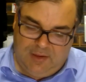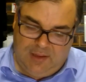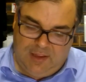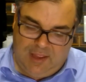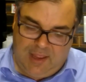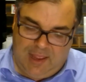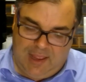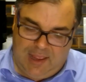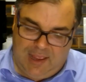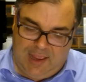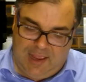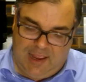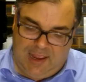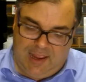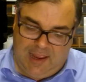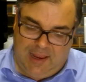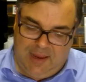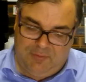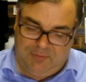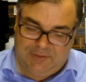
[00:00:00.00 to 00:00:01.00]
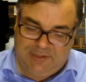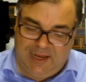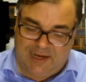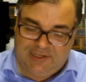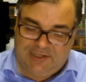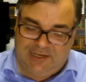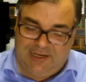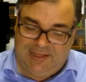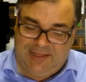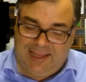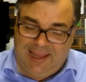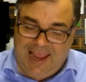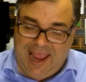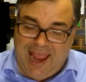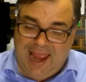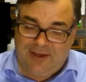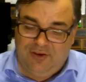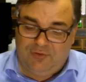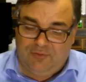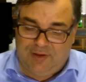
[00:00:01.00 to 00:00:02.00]
it was actually the
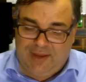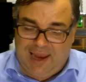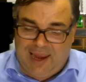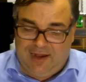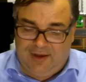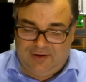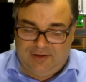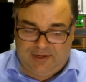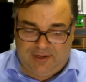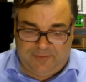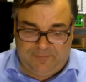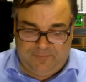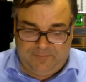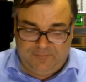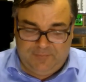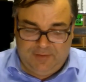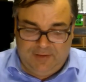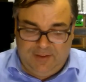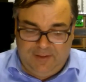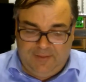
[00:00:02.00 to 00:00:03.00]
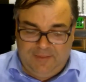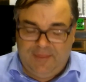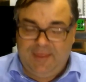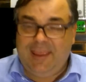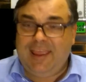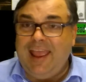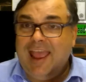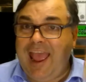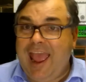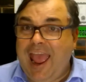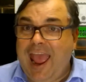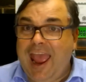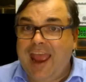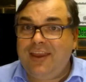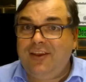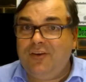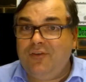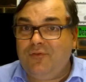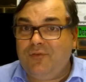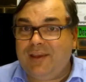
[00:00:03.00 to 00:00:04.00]
annual calendar. The
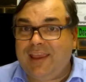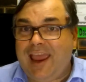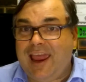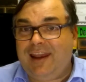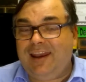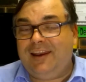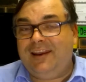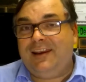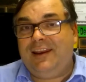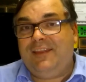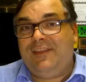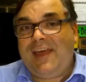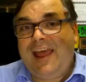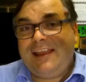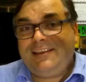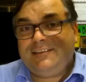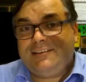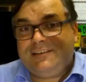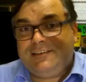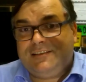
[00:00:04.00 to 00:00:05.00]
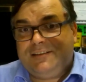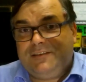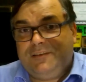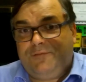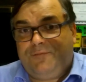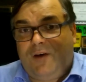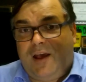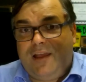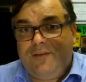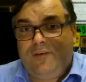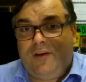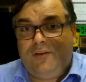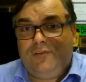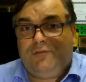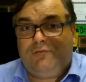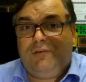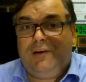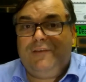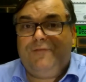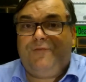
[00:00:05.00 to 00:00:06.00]
annual calendar, that's the
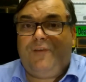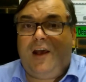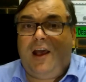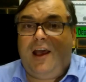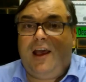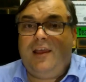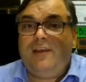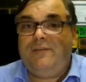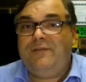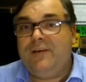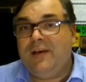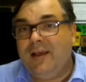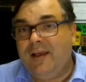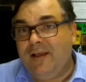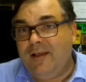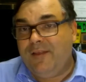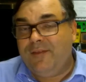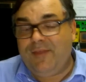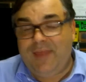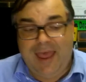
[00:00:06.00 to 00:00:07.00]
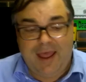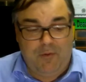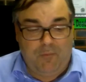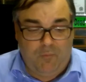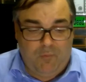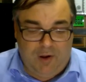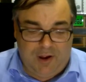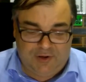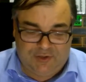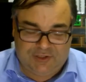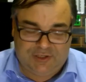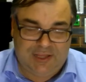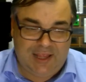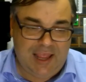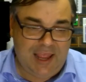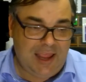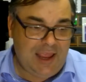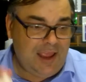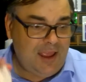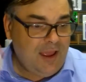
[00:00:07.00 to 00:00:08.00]
5035, that watch
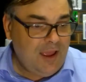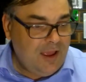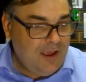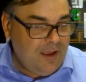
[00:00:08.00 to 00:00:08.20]
there,